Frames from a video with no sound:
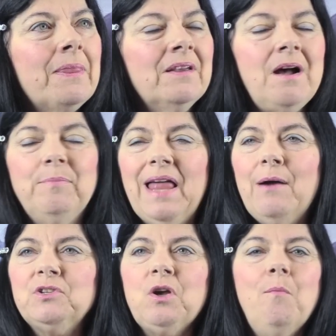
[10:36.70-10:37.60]
A couple
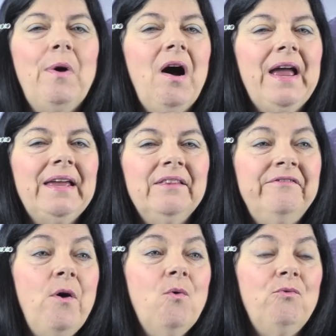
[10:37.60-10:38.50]
hours go by and the
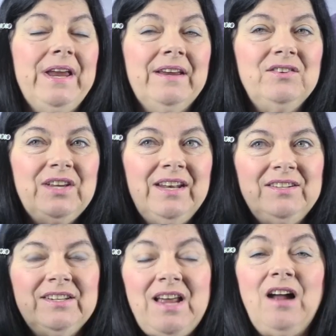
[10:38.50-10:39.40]
phone rings and
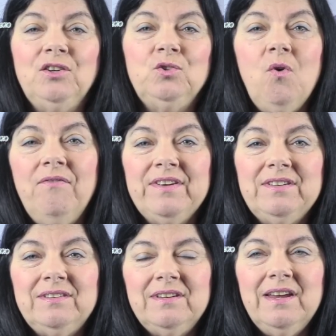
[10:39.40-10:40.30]
it's the doctor's
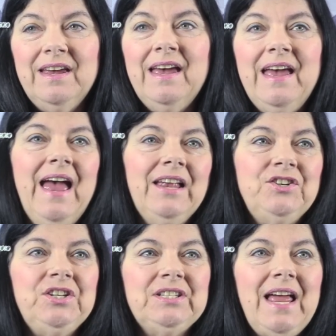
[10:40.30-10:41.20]
office.
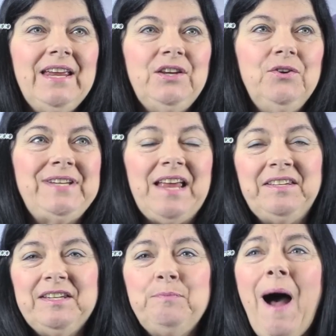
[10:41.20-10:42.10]
And she's like, Your
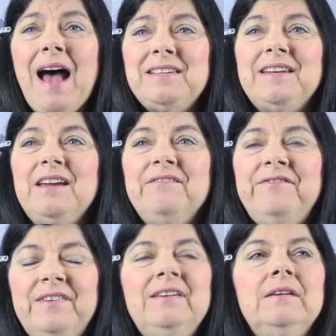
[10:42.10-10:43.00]
test is
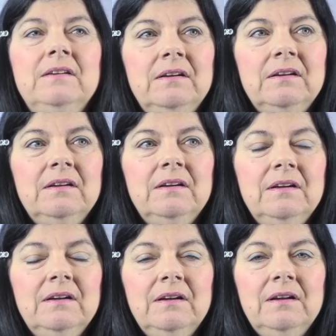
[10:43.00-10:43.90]
positive.
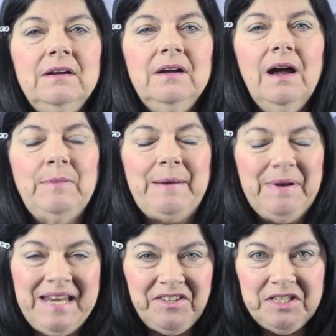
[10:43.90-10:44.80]
I'm like,
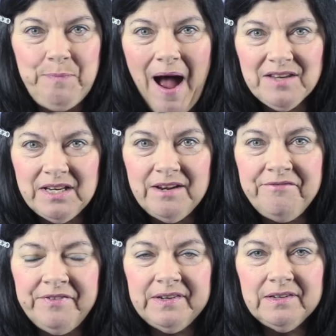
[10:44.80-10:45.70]
My test is
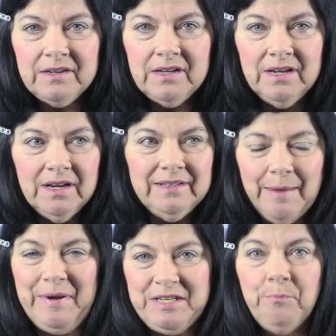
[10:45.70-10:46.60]
positive?
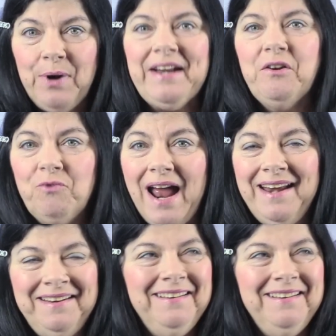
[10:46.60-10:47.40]
That means I'm pregnant, right?